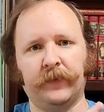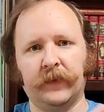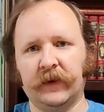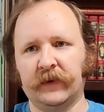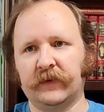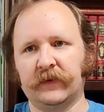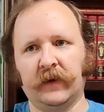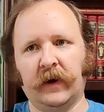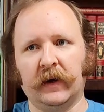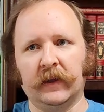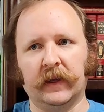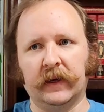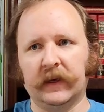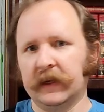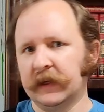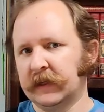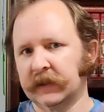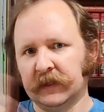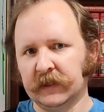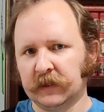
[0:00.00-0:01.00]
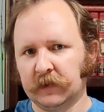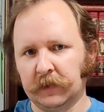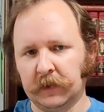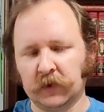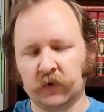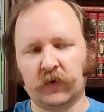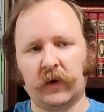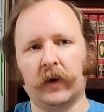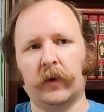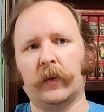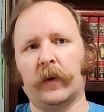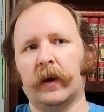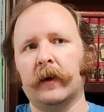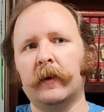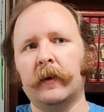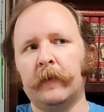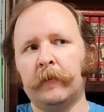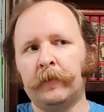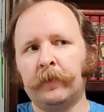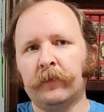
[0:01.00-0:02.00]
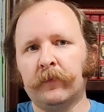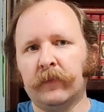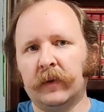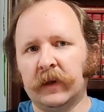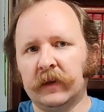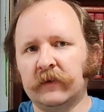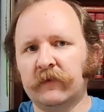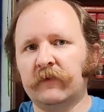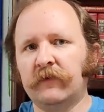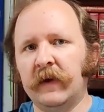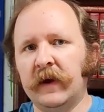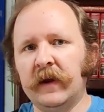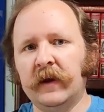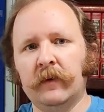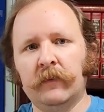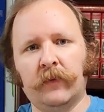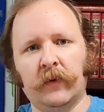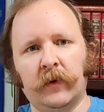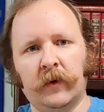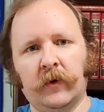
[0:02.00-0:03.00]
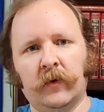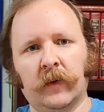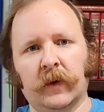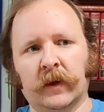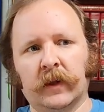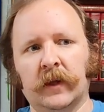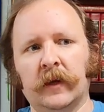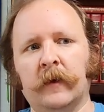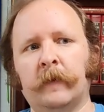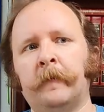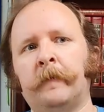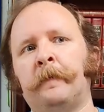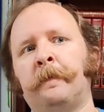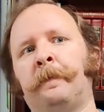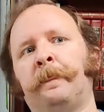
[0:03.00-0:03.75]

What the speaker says: It's not like it disappears right away, but it's fading pretty quickly.